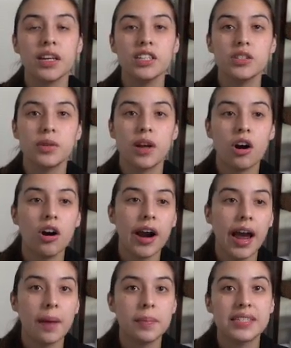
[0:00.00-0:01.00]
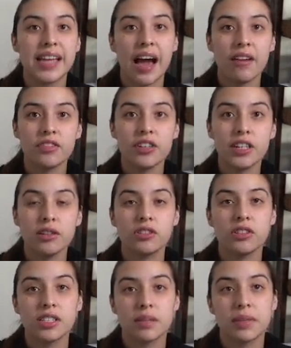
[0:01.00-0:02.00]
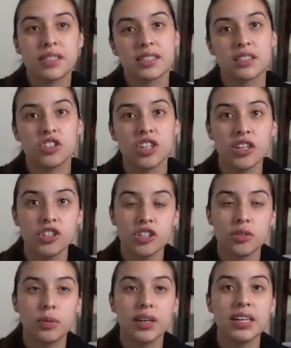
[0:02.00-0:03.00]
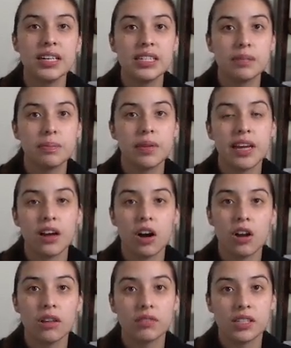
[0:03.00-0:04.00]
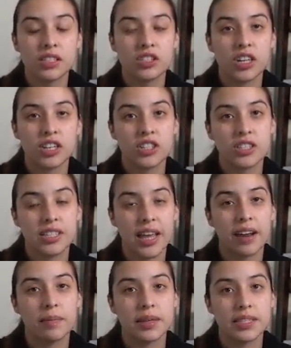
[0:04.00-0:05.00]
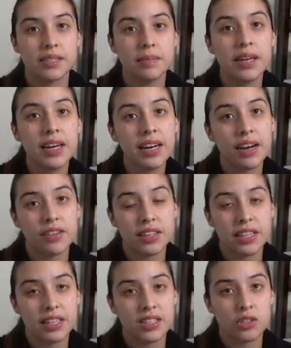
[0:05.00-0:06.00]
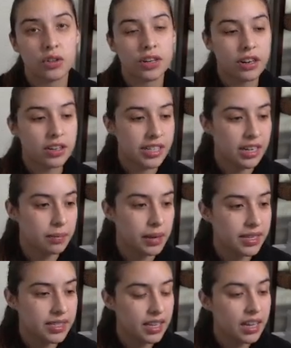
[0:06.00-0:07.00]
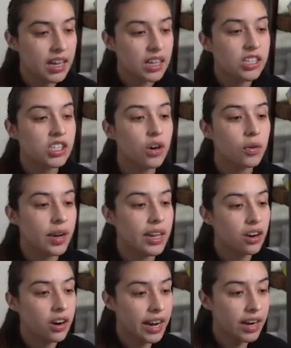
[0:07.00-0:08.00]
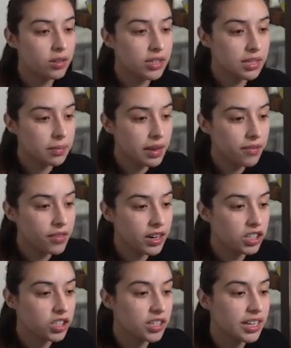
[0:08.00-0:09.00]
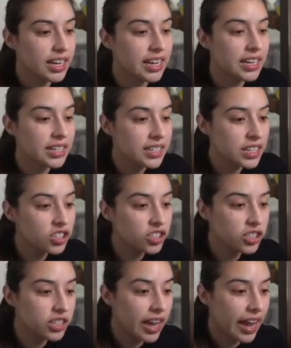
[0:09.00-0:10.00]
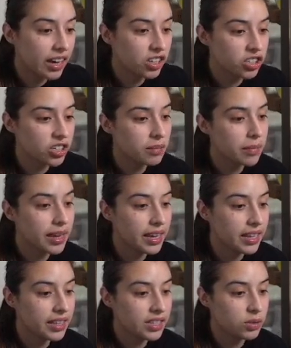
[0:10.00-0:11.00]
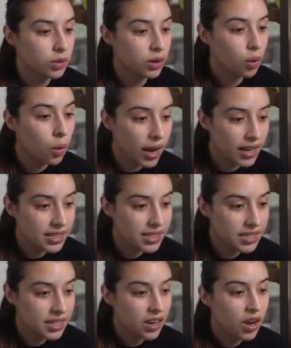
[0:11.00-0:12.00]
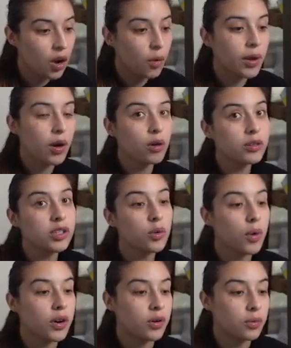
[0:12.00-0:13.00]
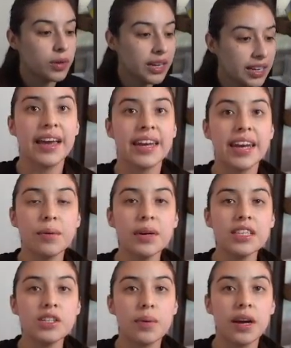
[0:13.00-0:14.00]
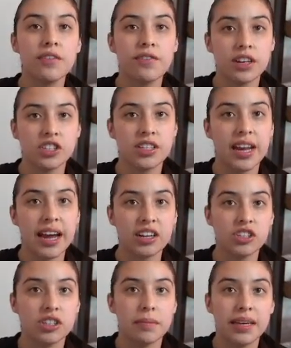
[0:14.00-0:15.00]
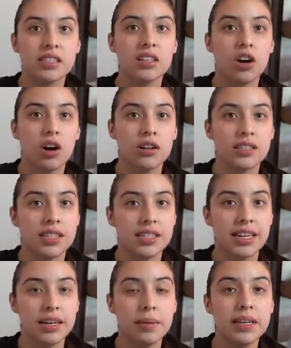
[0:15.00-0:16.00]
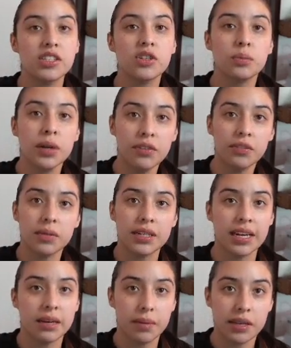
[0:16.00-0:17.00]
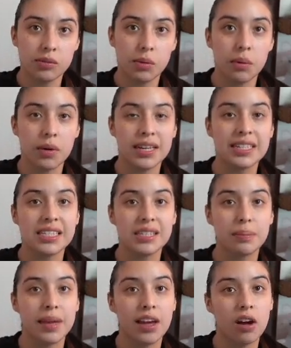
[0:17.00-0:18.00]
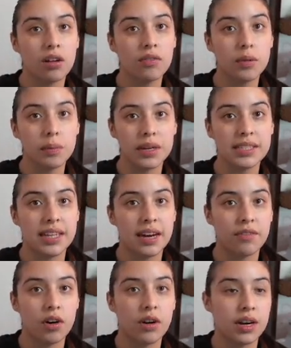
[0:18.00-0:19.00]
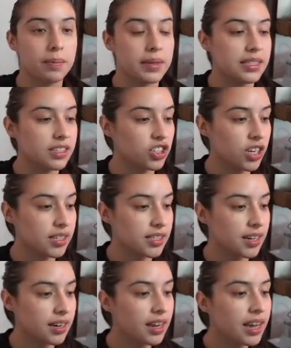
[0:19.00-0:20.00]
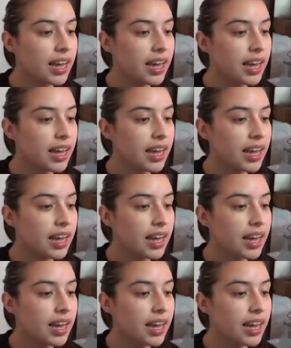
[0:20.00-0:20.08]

do in our app is after a user submits a suggestion, we're going to display all of the suggestions that have been submitted, everything that's stored in our database. So in our handle submit function, in addition to actually making this request, we also want to read. Now we need to write a function that actually makes the call to the database to read from the database when we want to display all of the books that have already been suggested.